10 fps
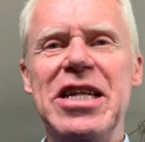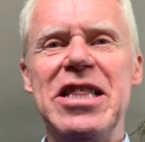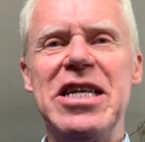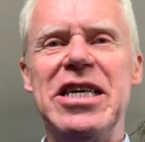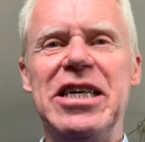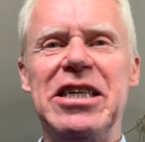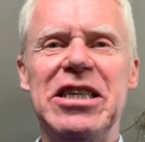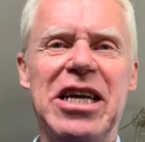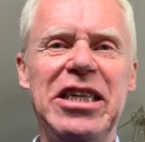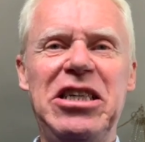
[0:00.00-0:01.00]
The
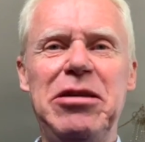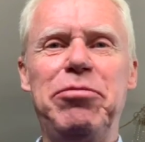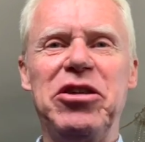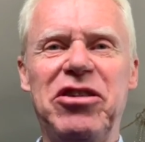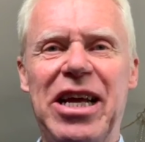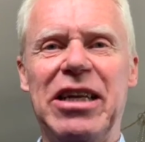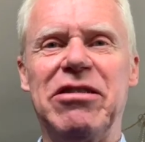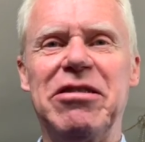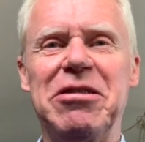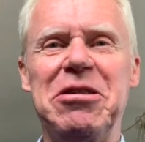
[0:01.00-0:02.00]

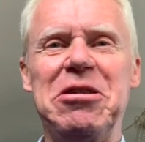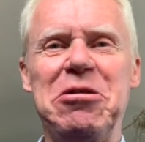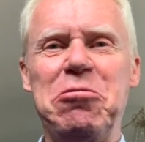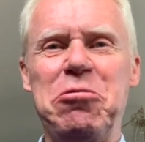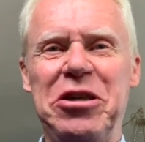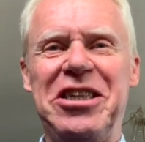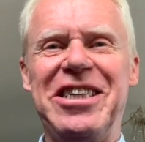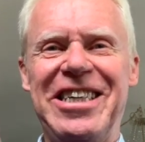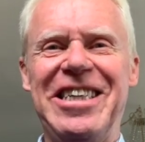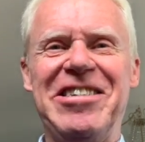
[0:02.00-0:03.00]
90%, which
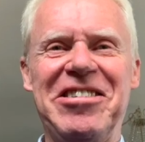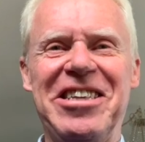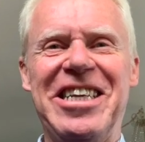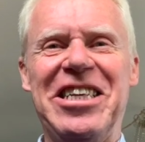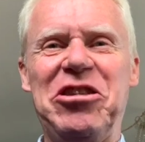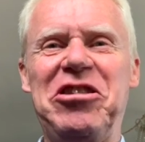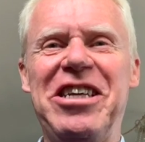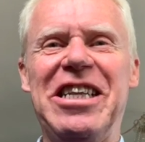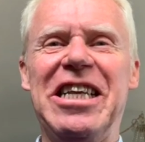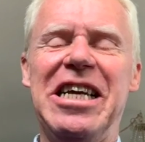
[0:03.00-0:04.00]
is
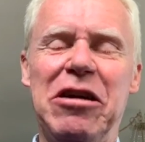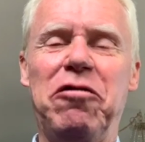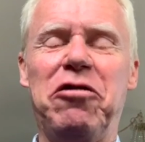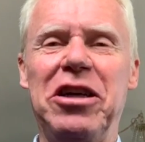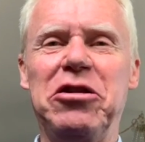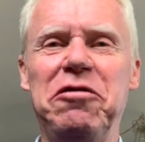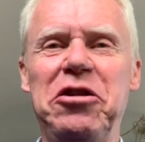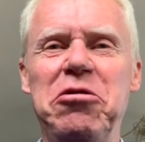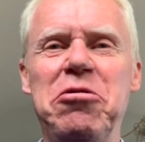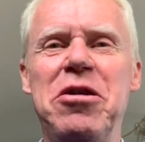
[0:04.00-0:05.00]
still in front of
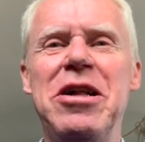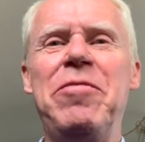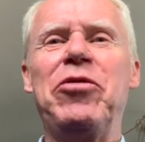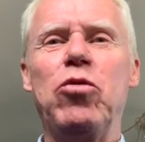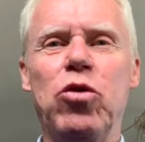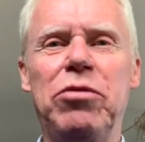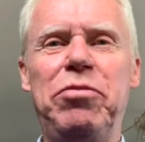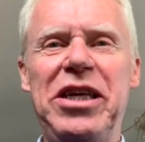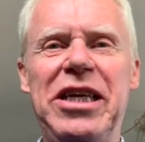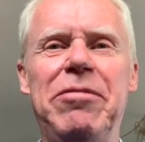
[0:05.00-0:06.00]
you, would
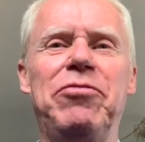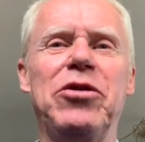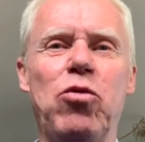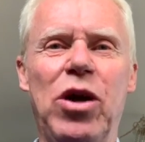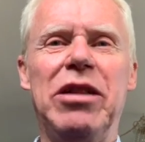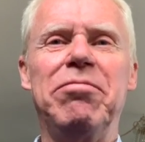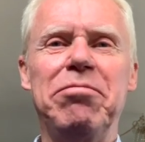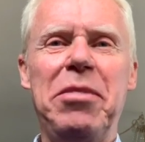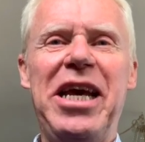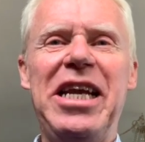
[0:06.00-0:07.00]
be, well,
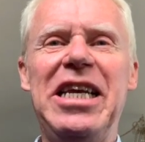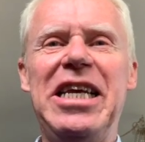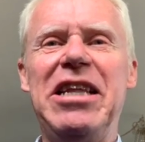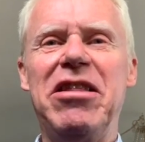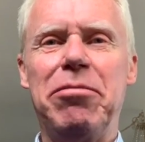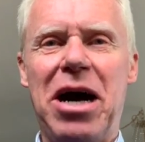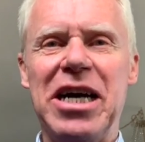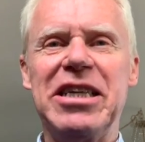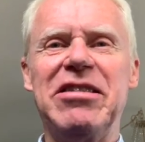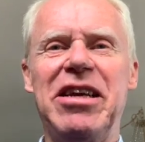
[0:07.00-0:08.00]
mainly the
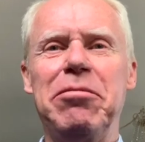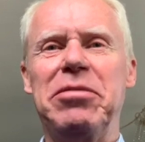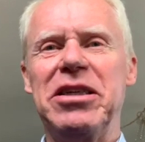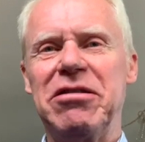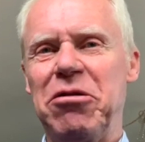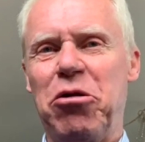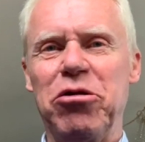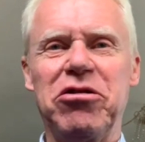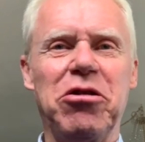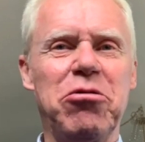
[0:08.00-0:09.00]
marketing, but
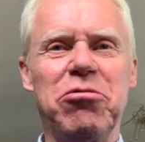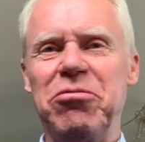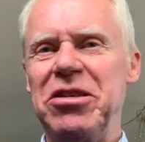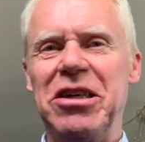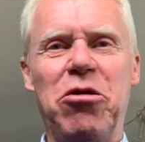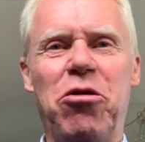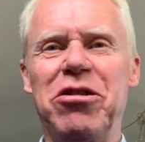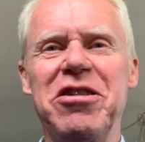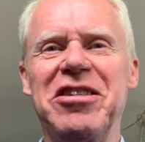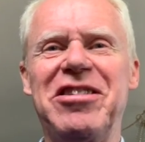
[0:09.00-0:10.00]
also all
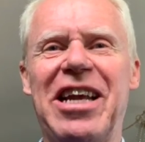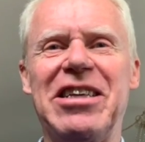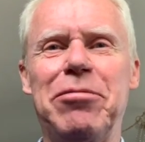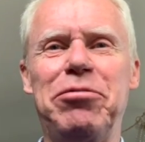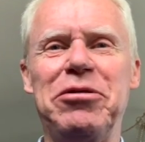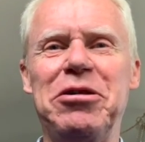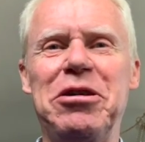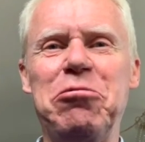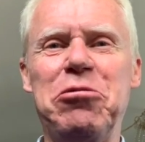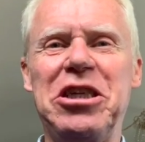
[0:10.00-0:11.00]
the setup
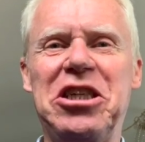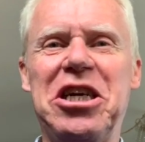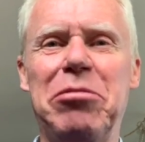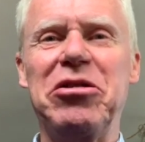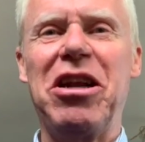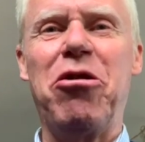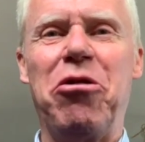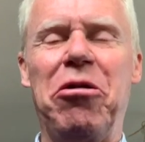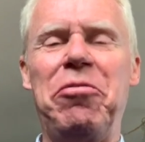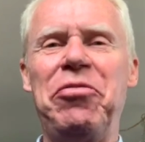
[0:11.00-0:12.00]
which comes
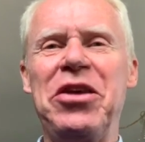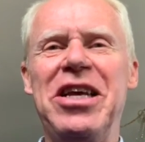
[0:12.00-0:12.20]
along.